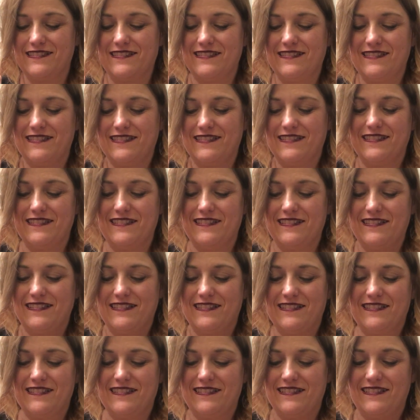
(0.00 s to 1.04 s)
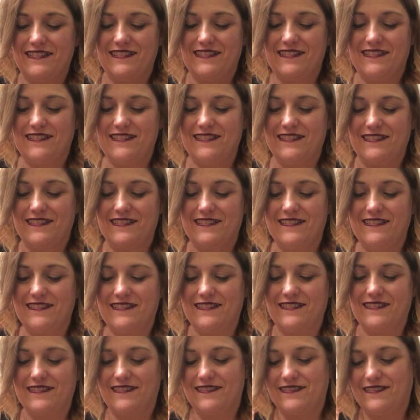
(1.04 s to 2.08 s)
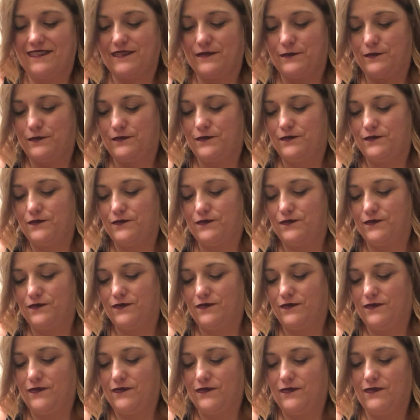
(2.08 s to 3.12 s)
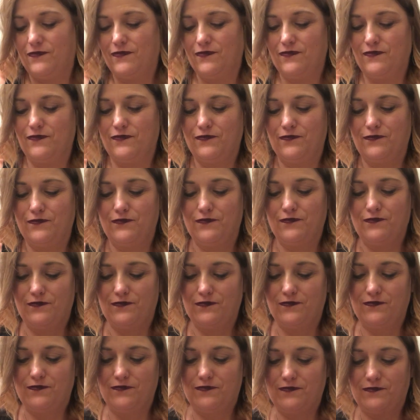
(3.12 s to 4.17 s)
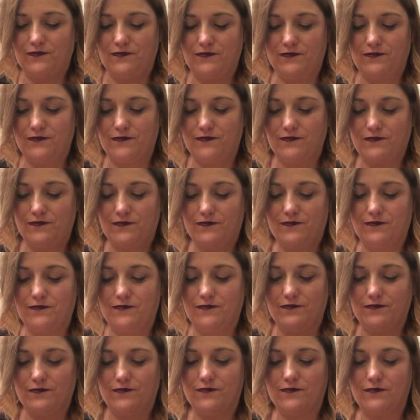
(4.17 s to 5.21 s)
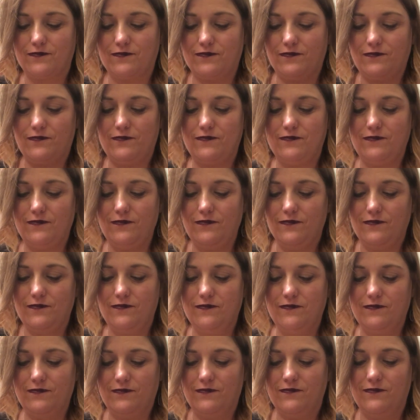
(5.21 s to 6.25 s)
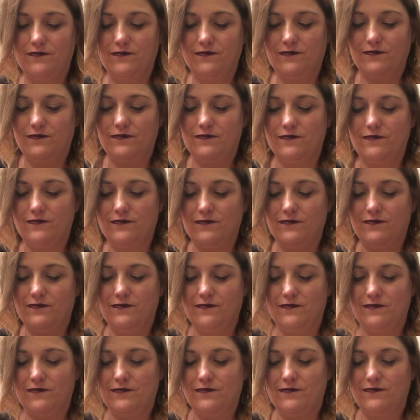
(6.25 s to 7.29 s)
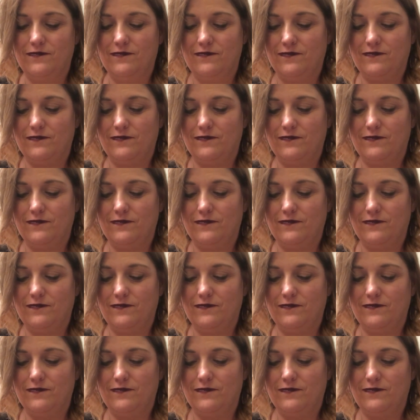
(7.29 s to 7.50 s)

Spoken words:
Nobody speaks.